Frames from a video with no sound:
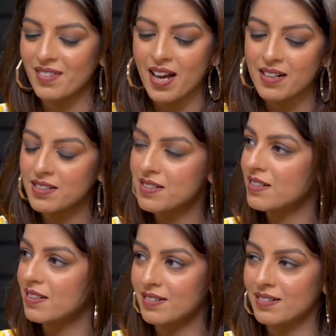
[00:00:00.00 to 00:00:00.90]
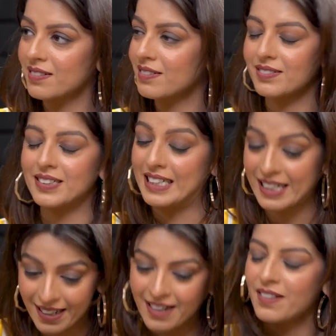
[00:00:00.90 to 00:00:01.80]
That is
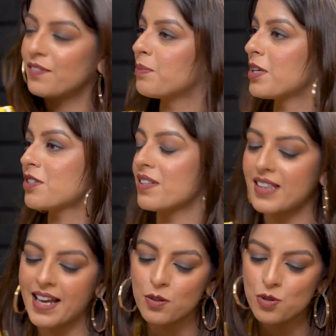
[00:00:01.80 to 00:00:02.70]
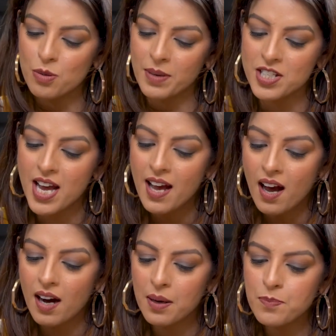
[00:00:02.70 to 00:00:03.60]
Great information. Thank you so much.
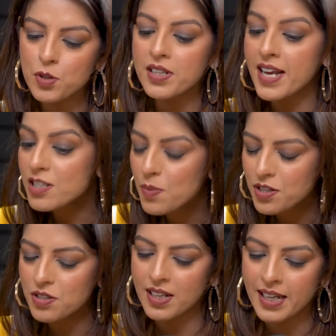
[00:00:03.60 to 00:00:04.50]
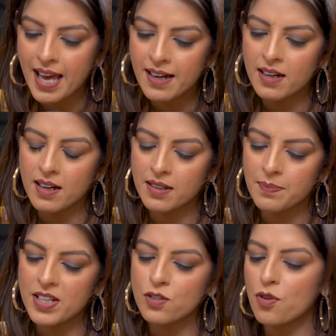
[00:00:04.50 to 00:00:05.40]
So the next question again
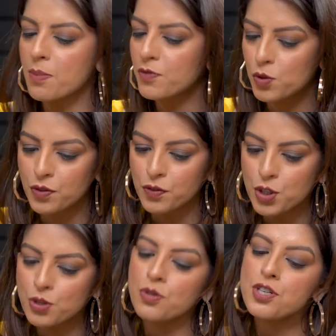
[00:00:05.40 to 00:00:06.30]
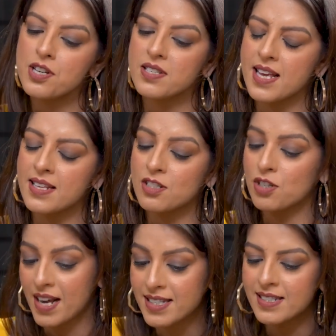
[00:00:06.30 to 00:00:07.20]
is from a viewer of the show. She
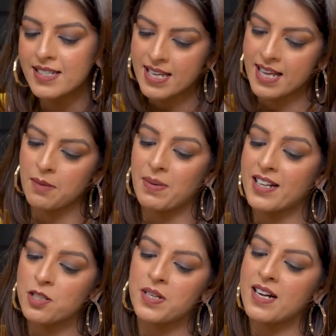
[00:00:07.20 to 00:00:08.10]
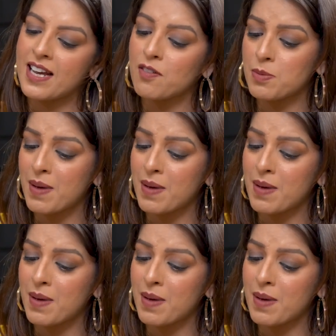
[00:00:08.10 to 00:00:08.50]
writes in saying that my husband and I have been